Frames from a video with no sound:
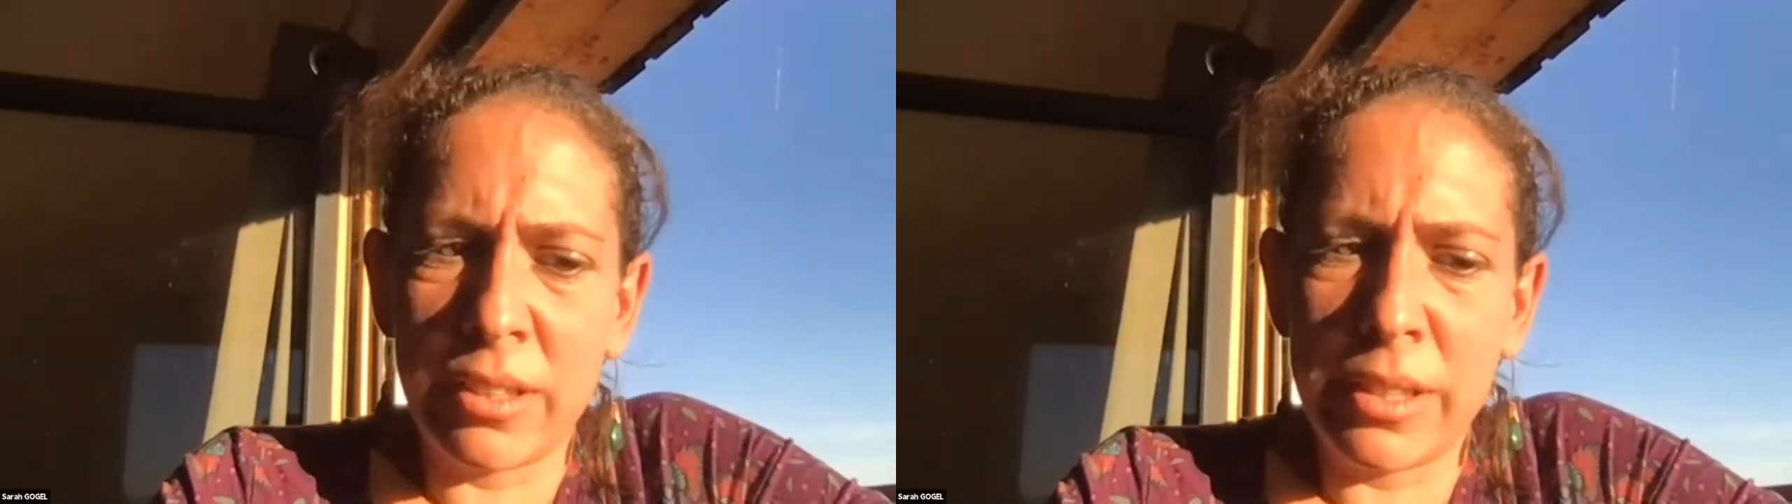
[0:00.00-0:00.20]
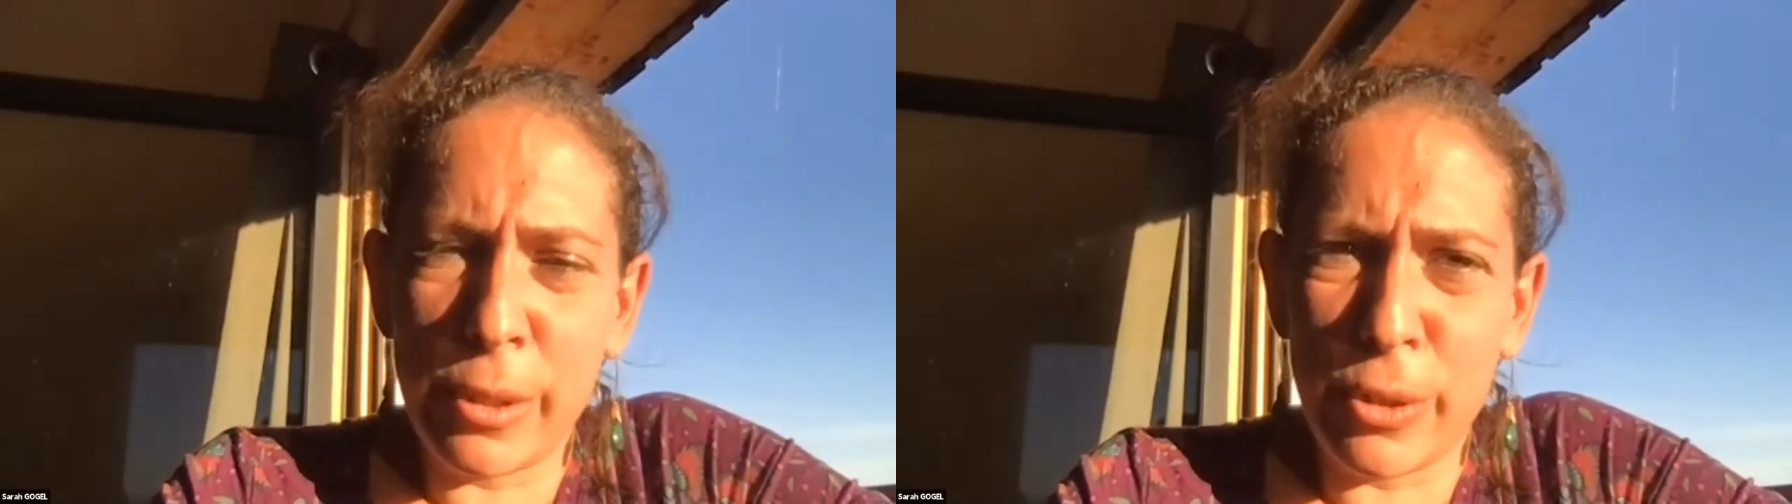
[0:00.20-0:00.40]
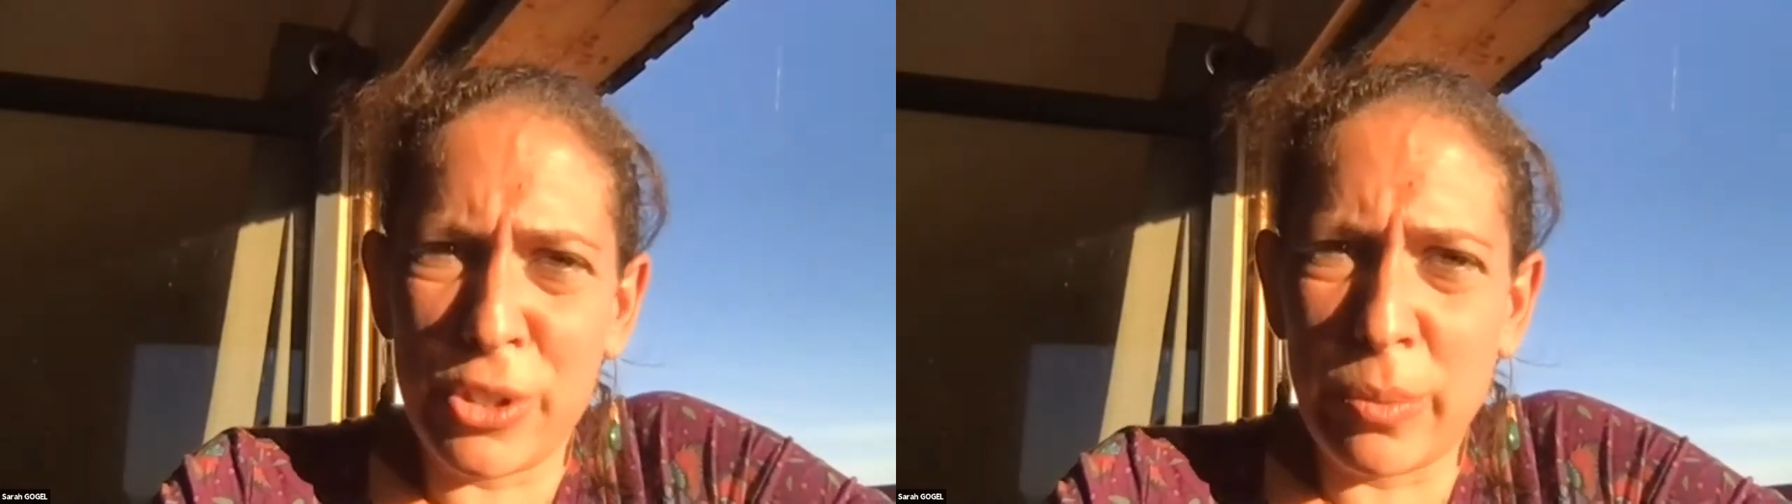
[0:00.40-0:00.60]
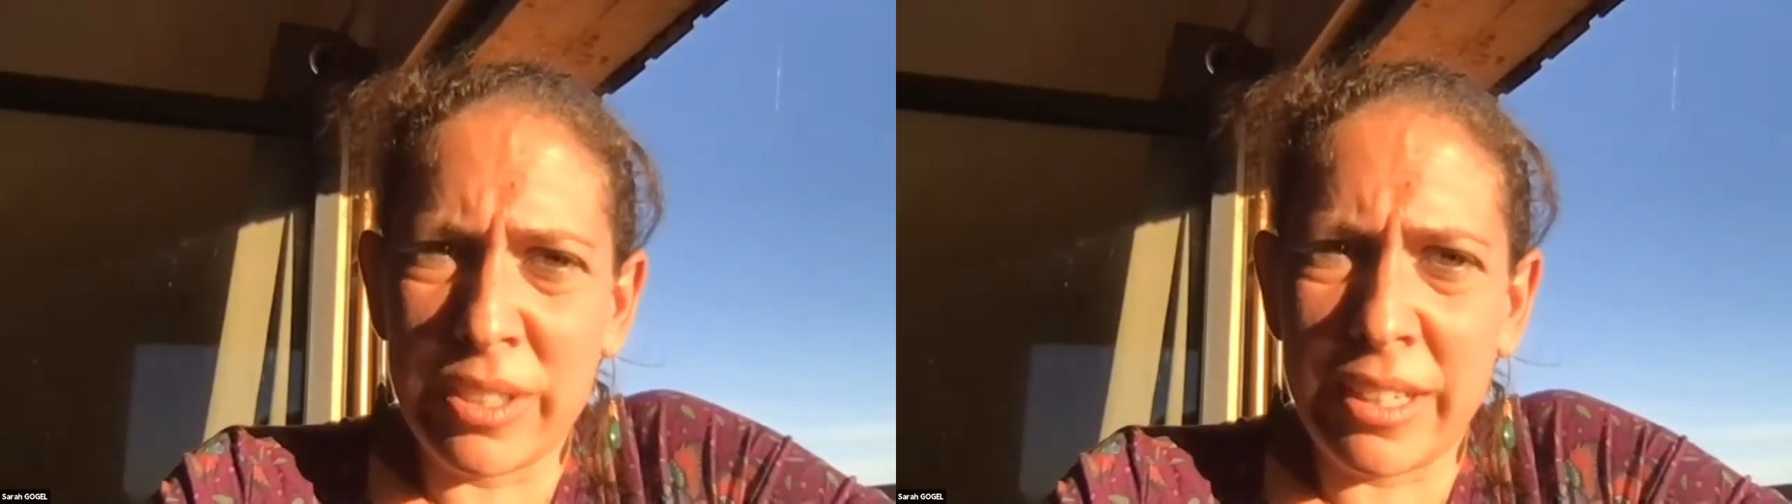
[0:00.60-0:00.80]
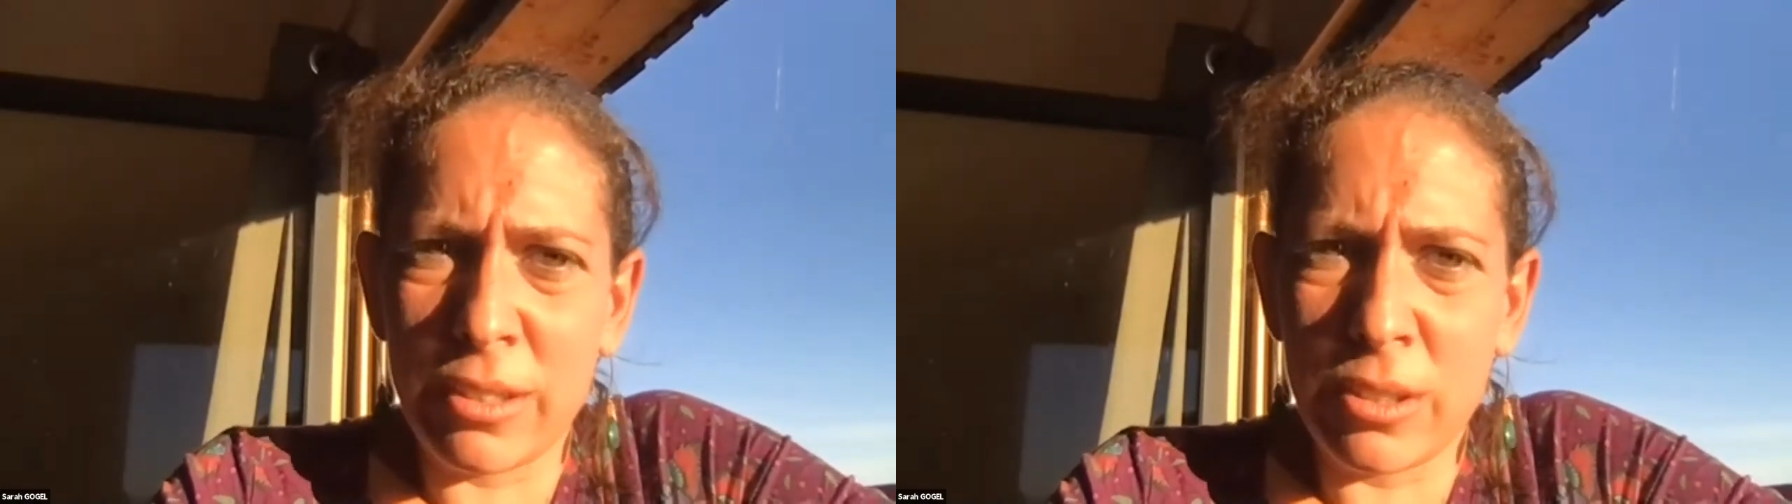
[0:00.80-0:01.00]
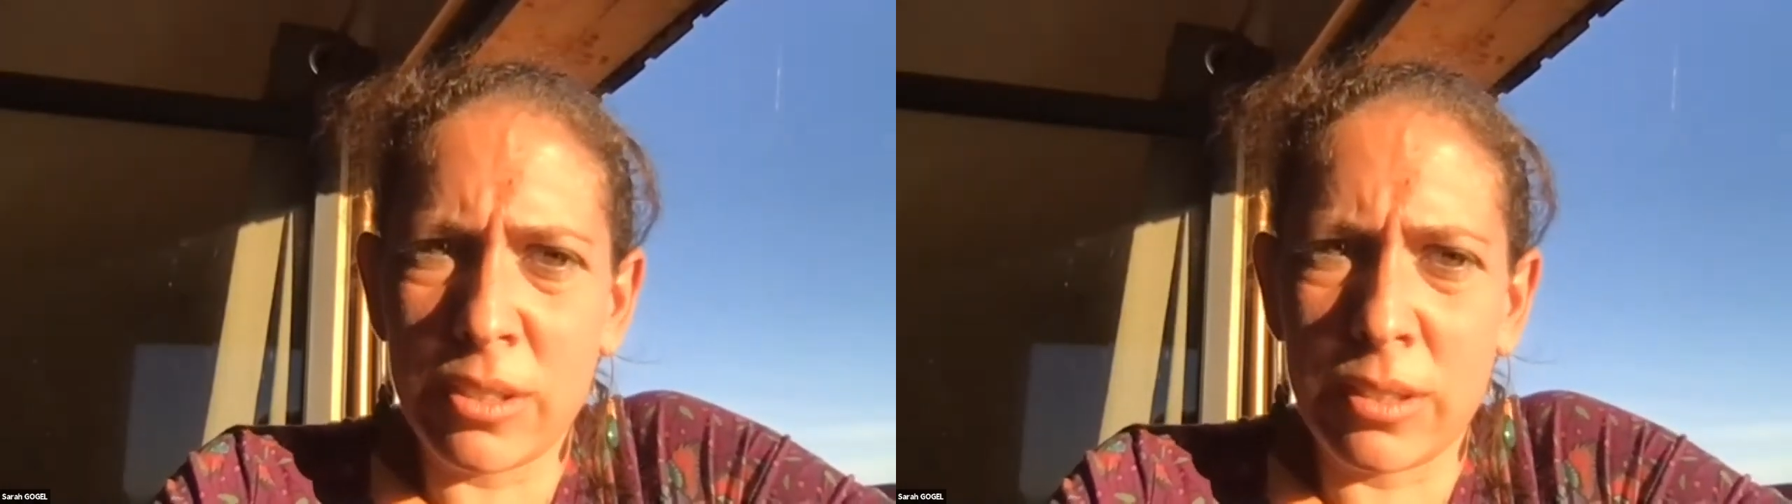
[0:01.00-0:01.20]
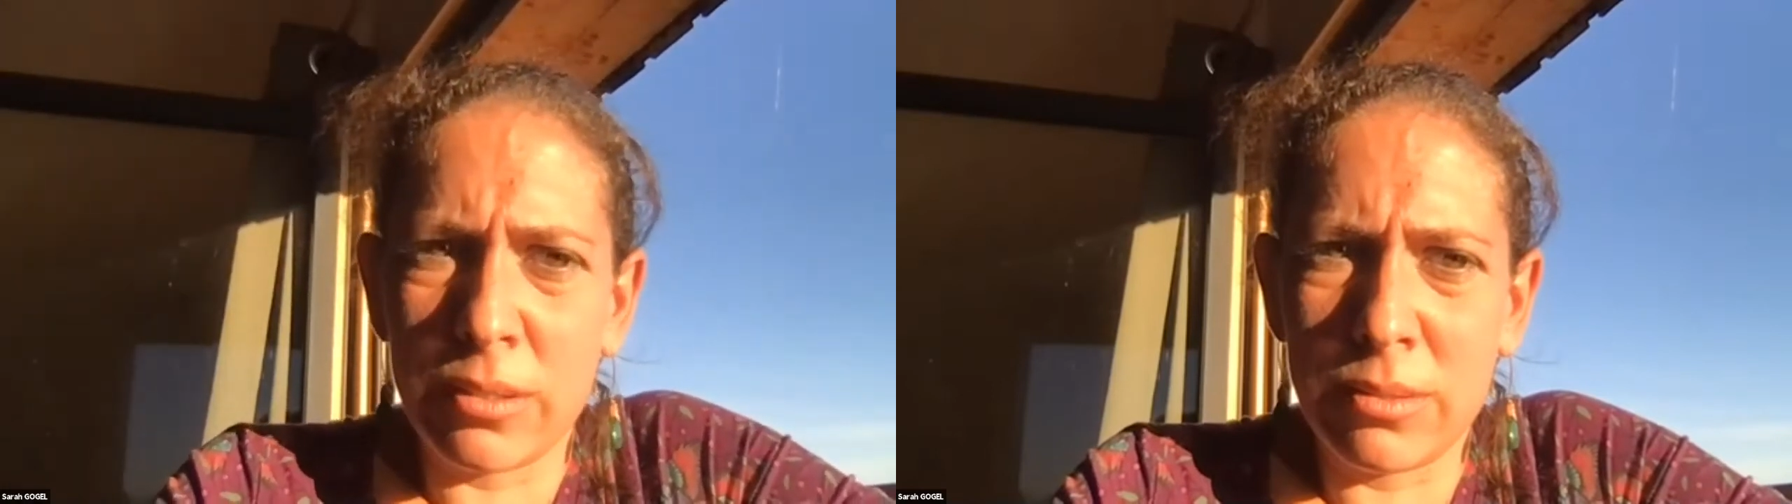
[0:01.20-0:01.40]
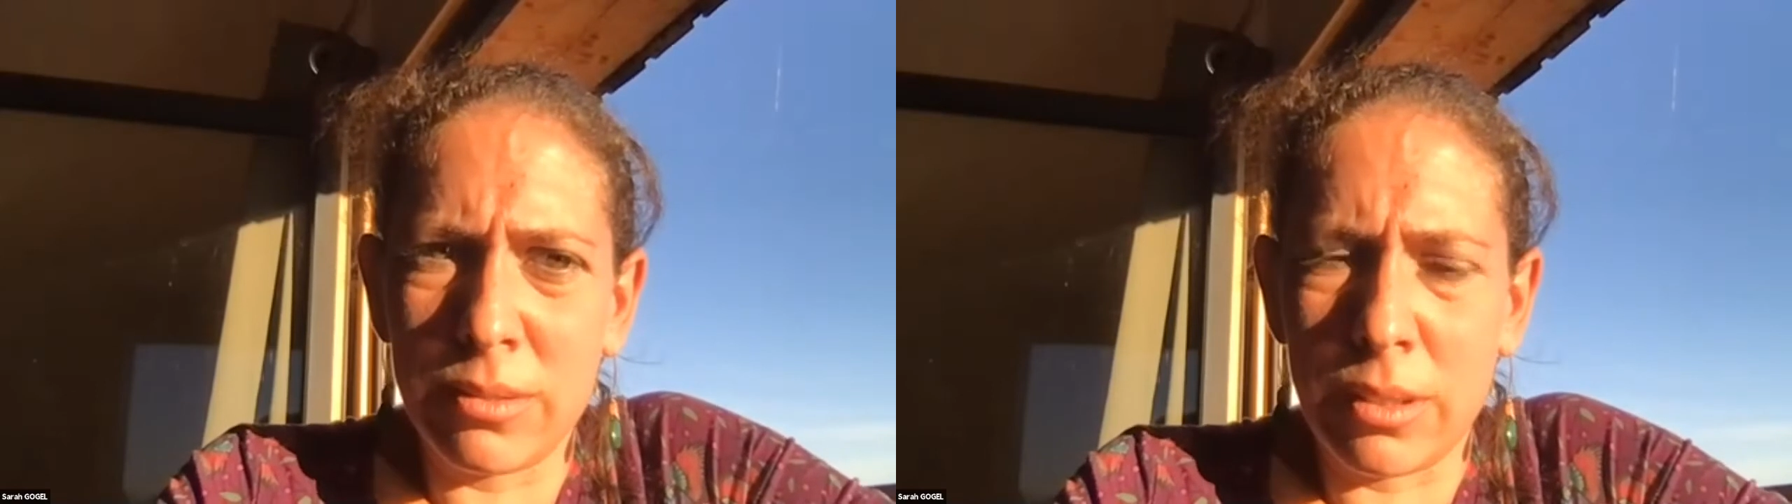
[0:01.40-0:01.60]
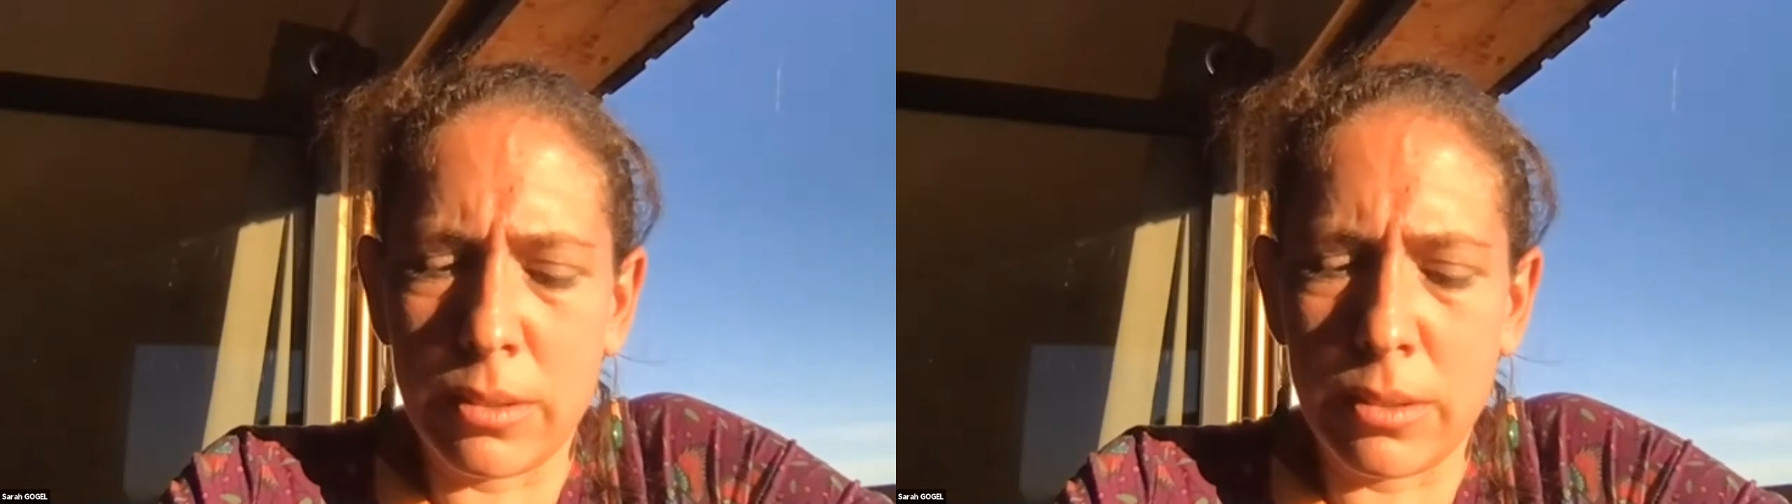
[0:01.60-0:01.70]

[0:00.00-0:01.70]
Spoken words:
and leadership skills and